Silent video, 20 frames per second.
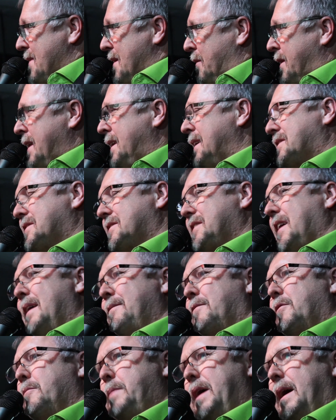And then it's
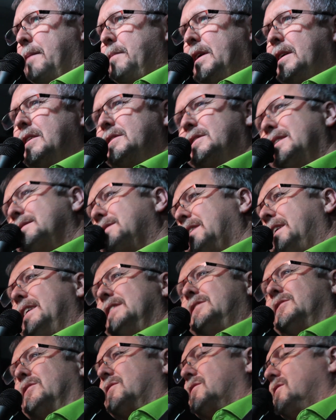time for bed because those
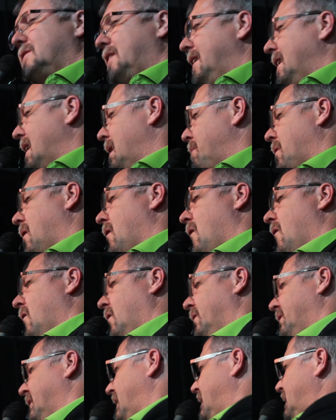kids will stay up
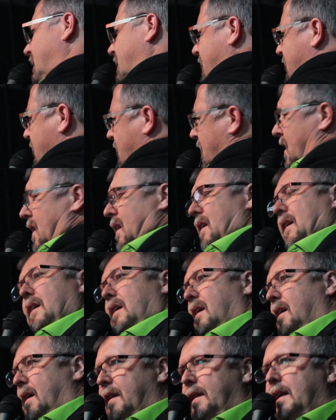all night.
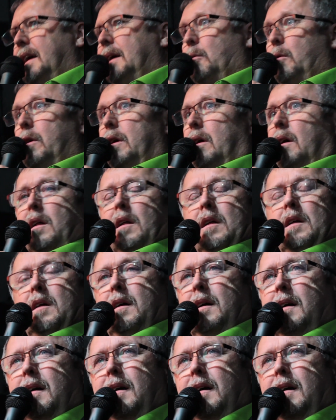And they will.